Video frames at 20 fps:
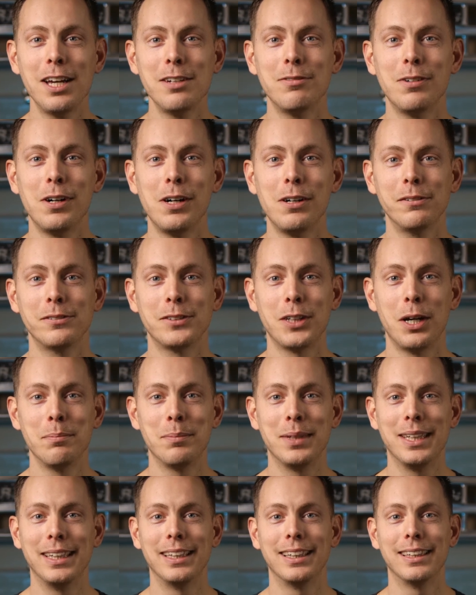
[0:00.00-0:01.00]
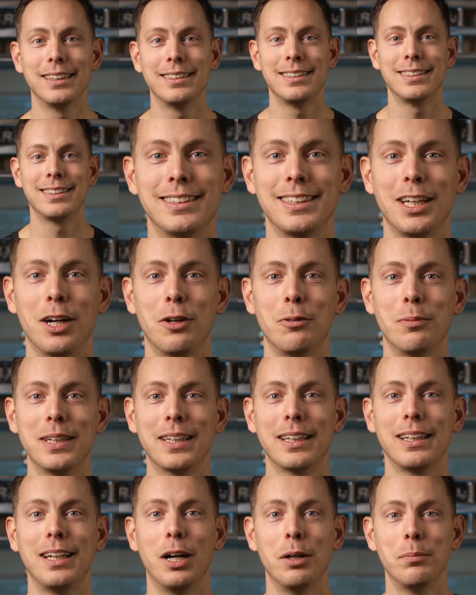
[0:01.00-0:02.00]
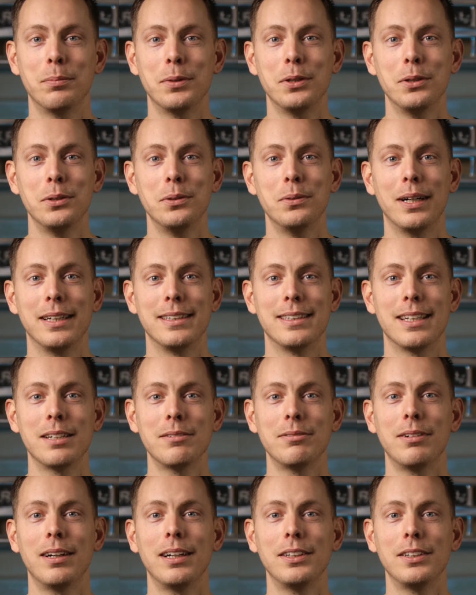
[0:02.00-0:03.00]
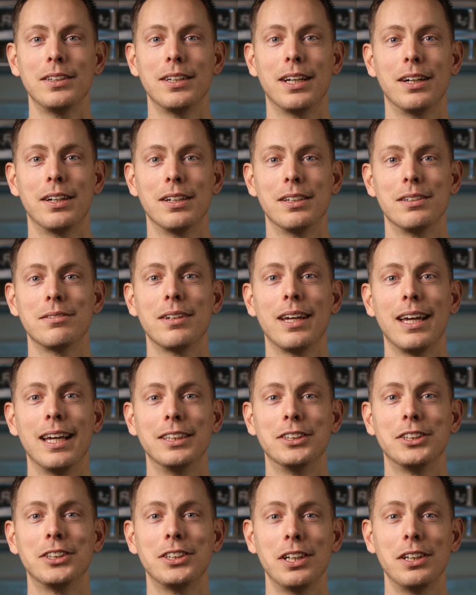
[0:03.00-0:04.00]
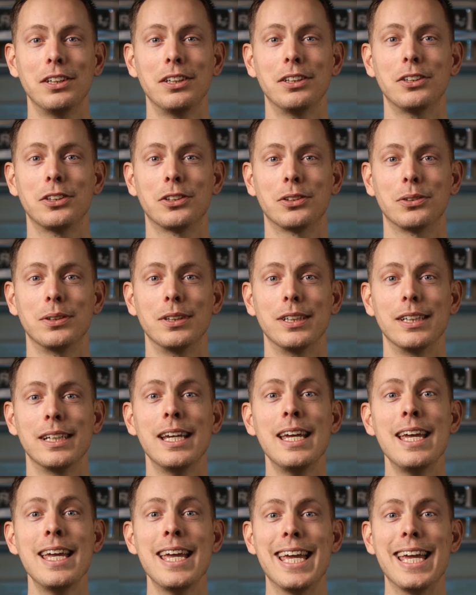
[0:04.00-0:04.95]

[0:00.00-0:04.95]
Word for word: iEvolve.media to see how we can help you identify your narrative and share your story